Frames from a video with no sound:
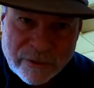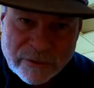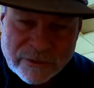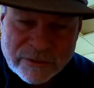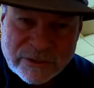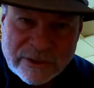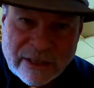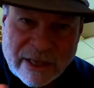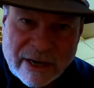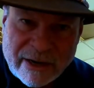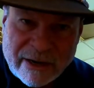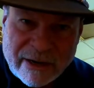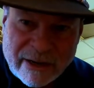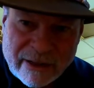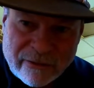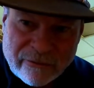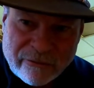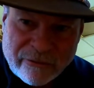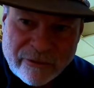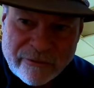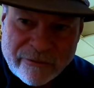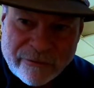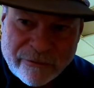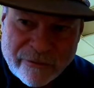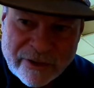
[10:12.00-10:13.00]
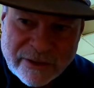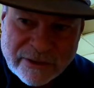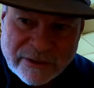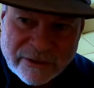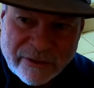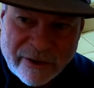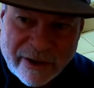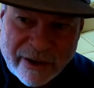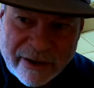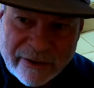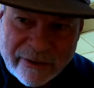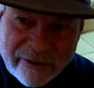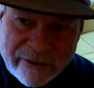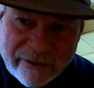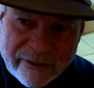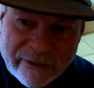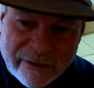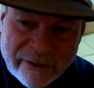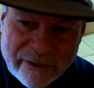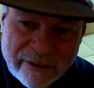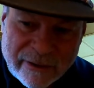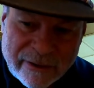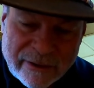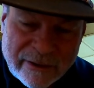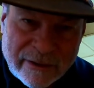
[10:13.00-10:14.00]
set it in the refrigerator,
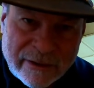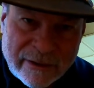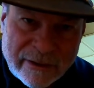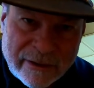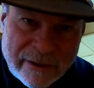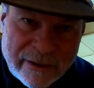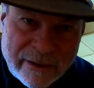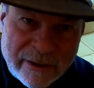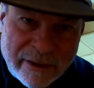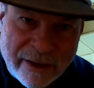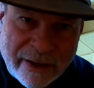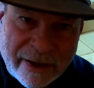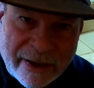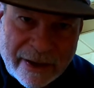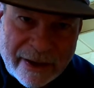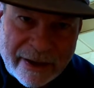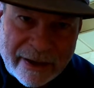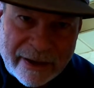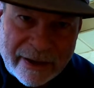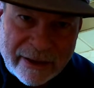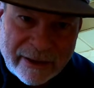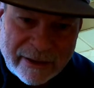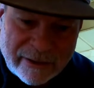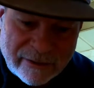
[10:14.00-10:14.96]
and